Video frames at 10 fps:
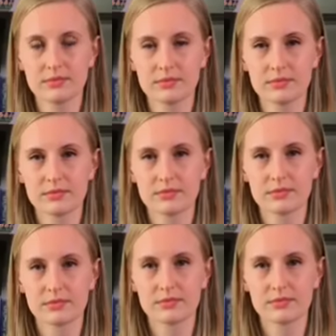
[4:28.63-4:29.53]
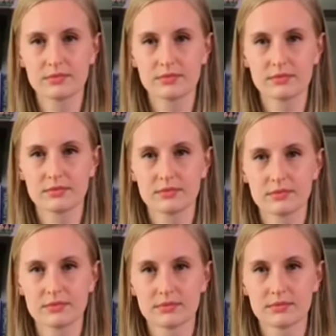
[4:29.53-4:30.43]

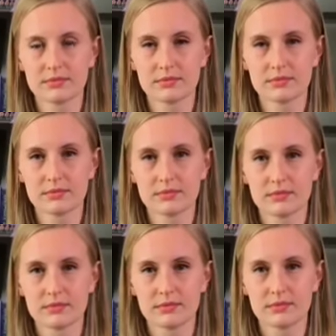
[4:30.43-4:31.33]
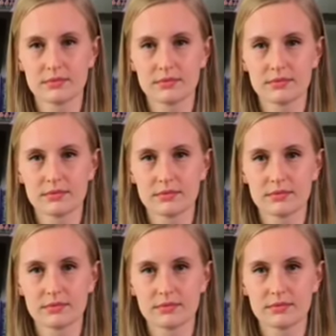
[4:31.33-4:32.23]

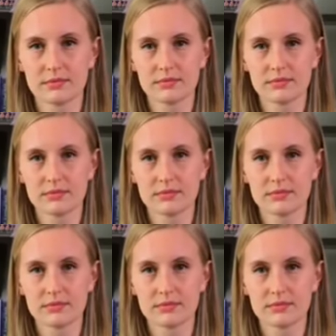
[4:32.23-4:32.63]
This person isn't speaking.